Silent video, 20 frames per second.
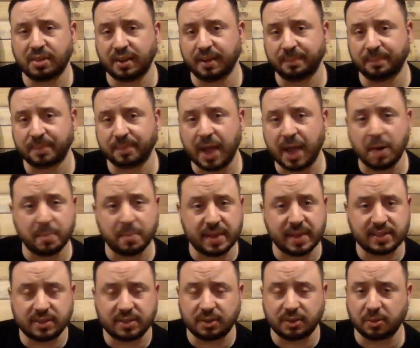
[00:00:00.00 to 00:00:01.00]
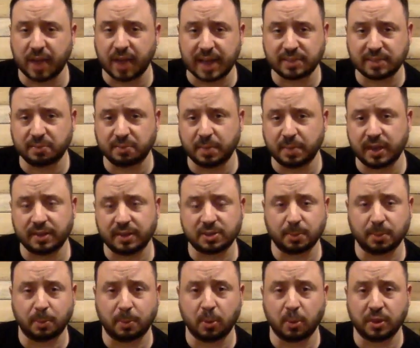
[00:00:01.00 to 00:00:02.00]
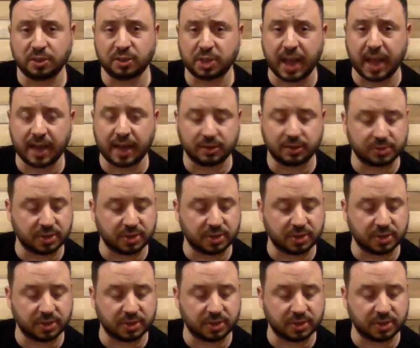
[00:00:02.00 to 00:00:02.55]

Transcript: and how amazing you guys have been in the support of the channel.